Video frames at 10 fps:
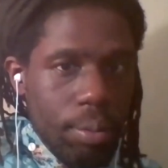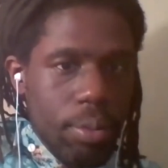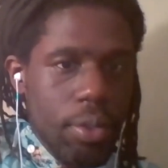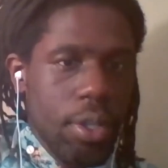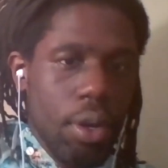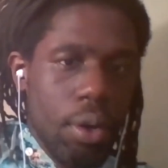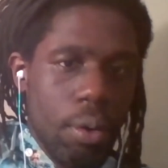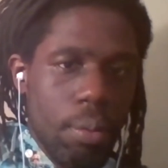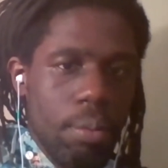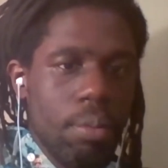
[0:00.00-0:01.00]
So
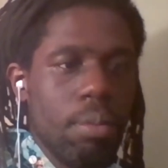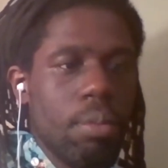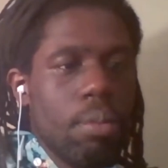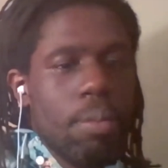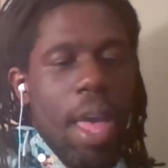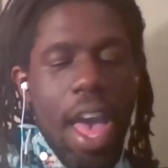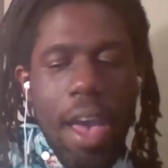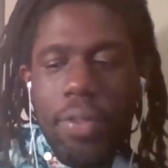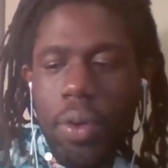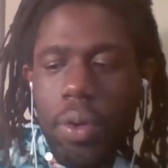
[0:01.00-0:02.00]

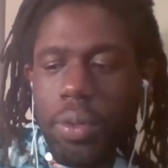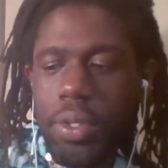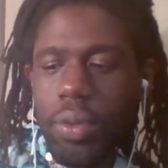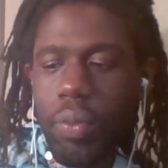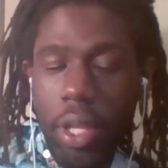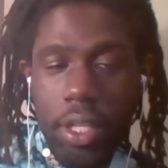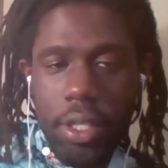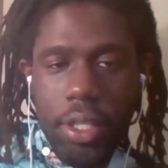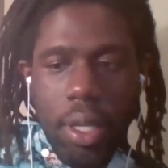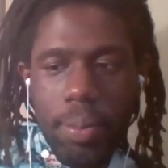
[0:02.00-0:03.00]
have those
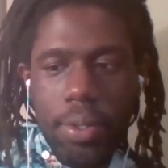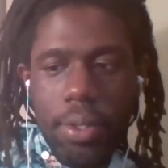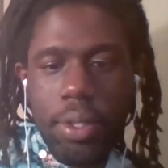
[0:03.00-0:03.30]
relationships,